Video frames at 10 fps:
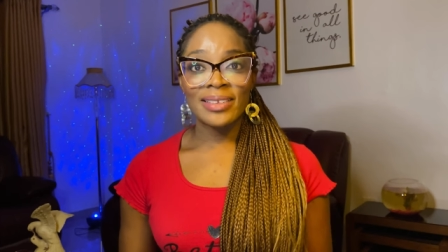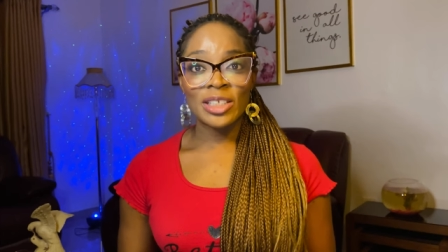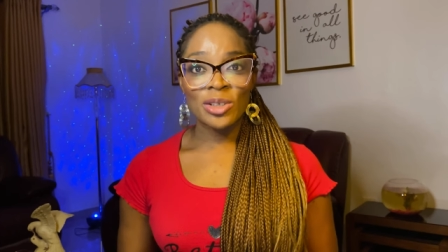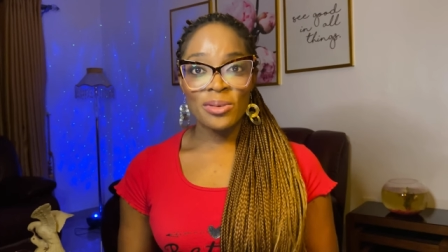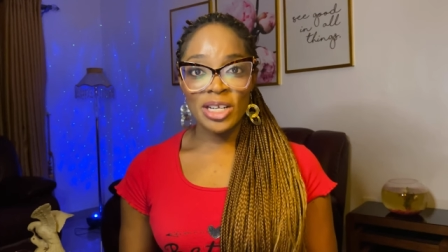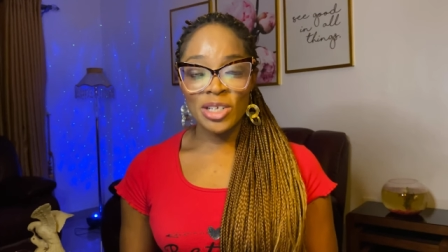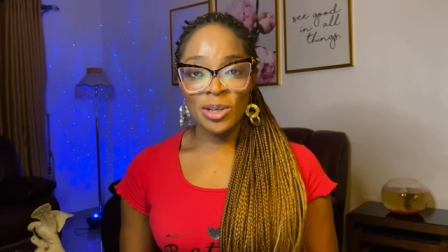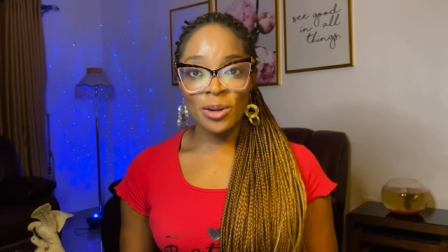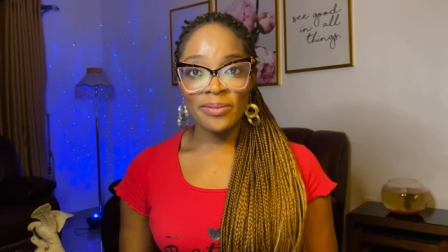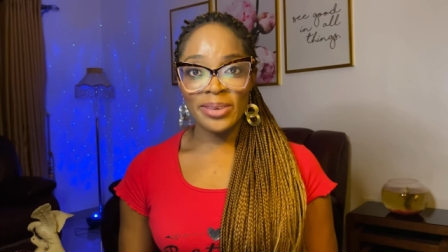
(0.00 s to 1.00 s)
the duration
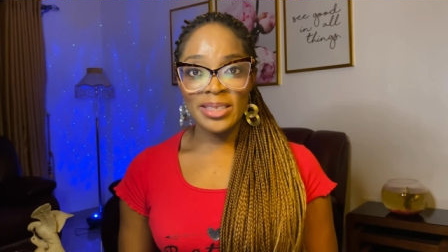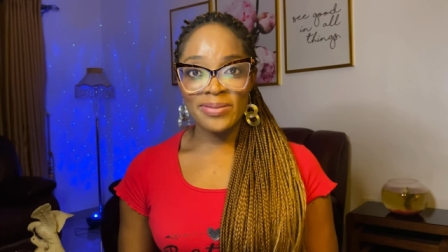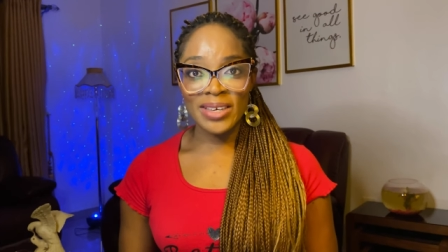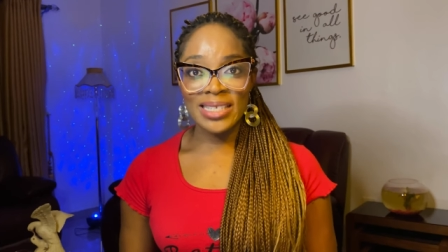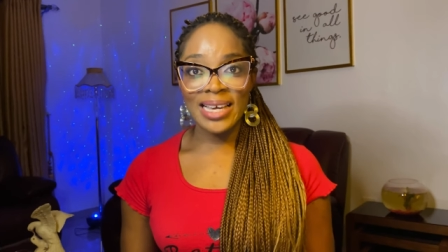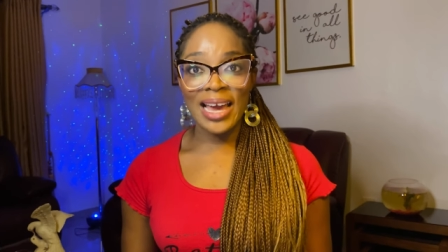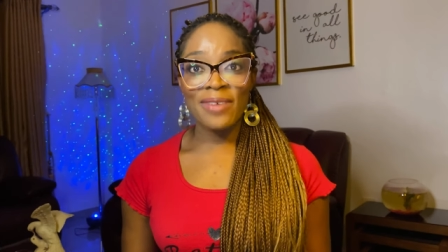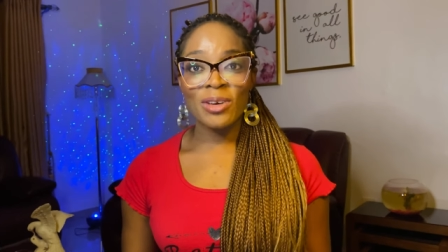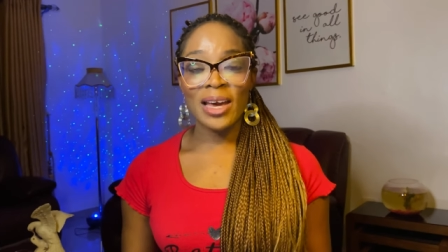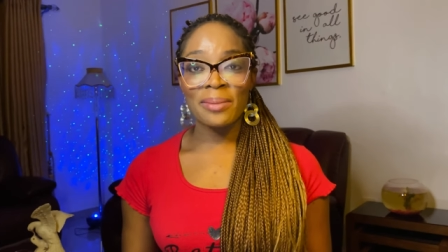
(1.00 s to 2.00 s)
of this visa, if
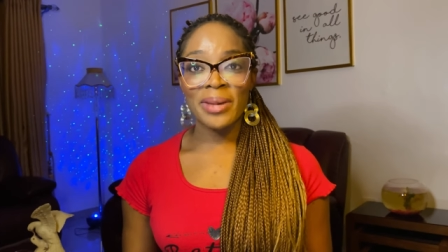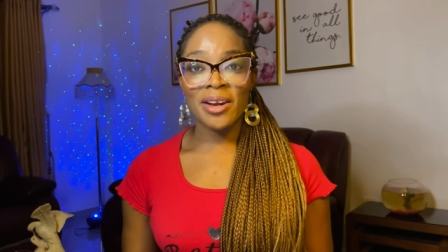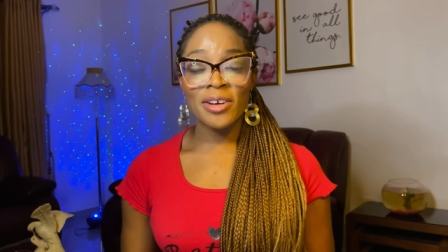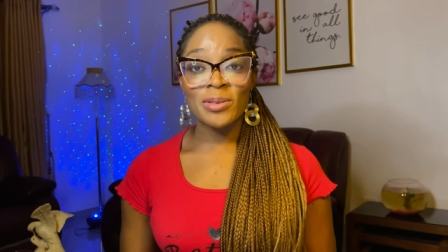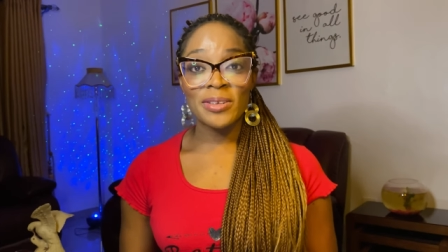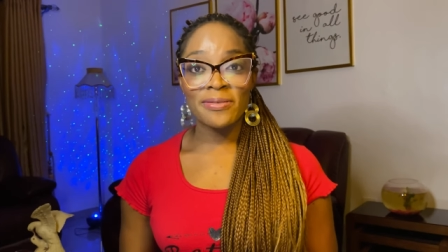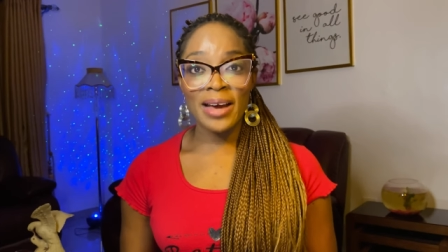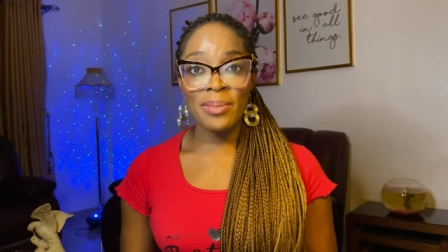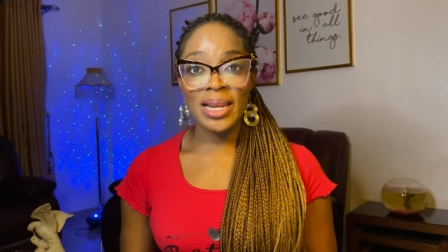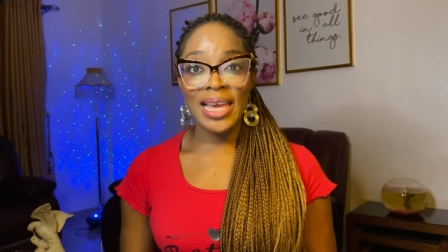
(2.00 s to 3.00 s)
you can migrate with
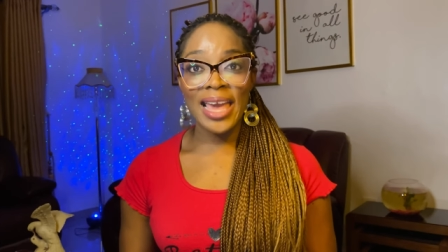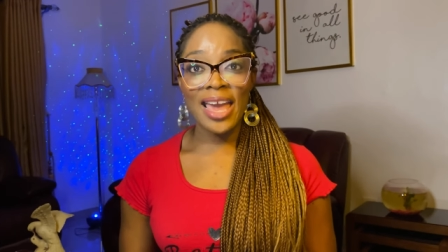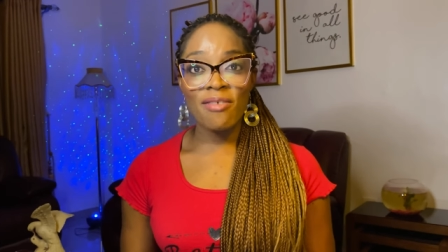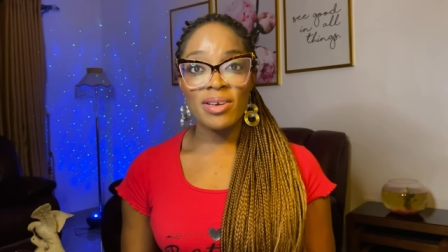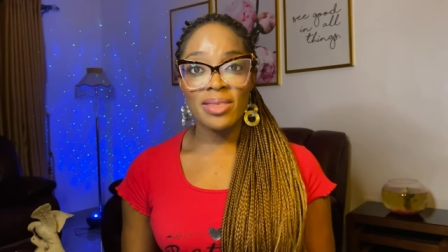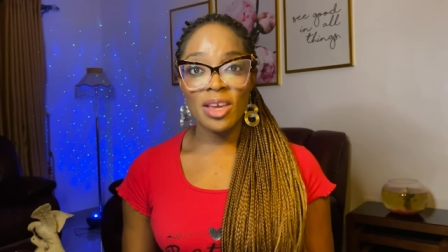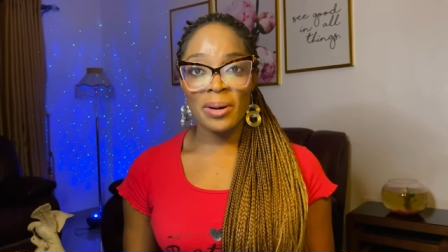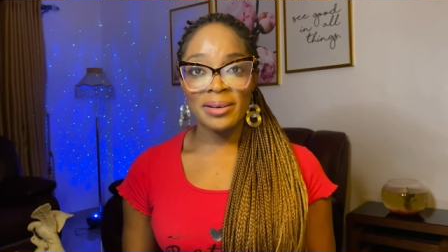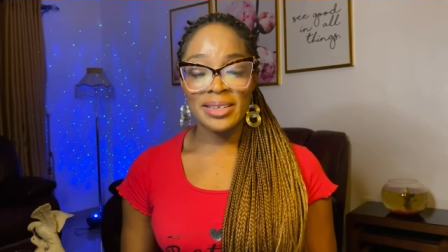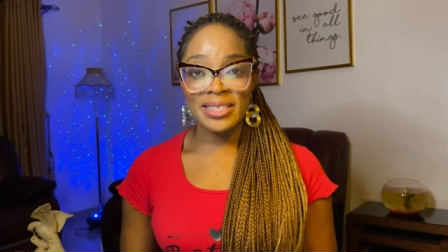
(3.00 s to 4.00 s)
family, everything
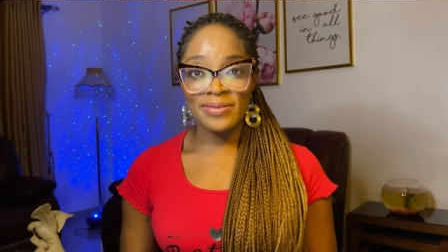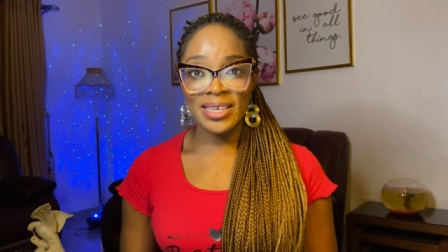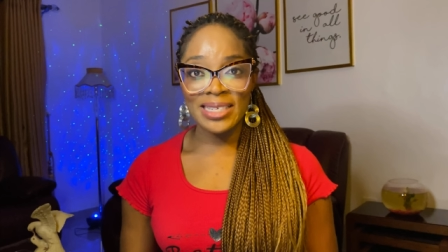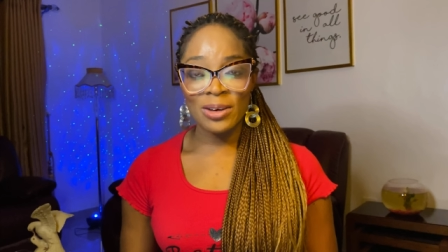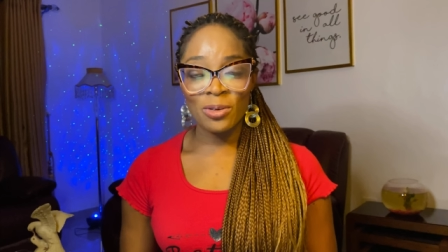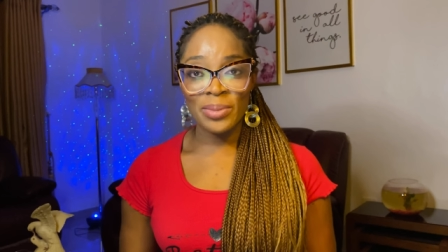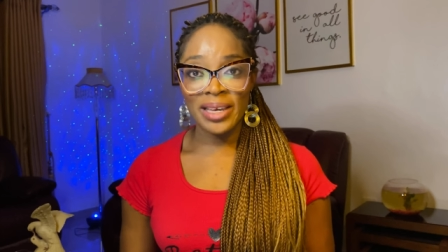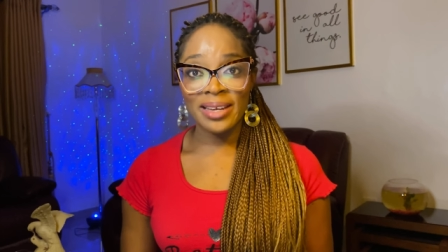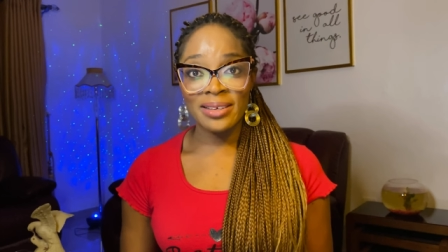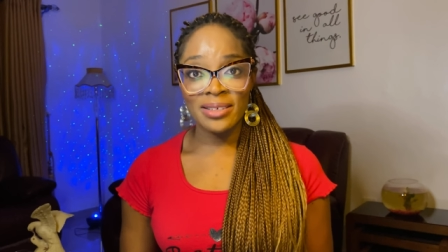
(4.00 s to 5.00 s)
about this visa will be
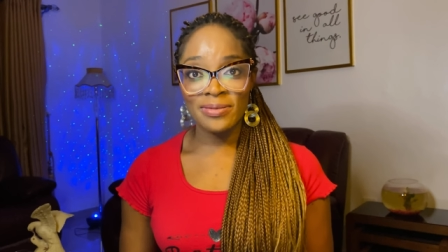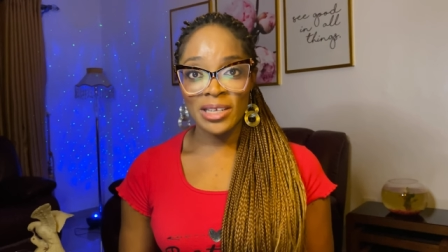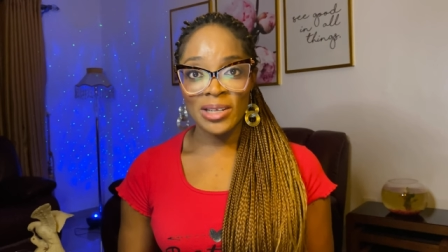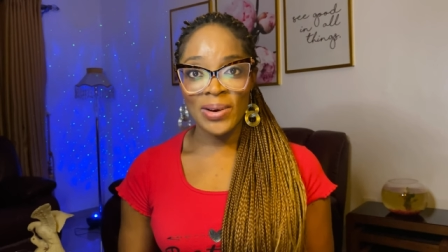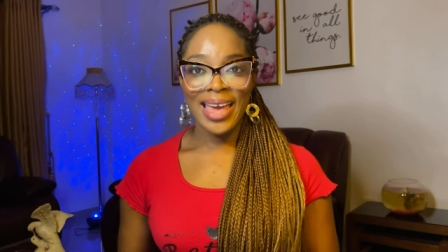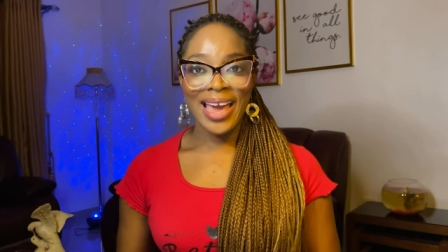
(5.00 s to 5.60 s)
in this video.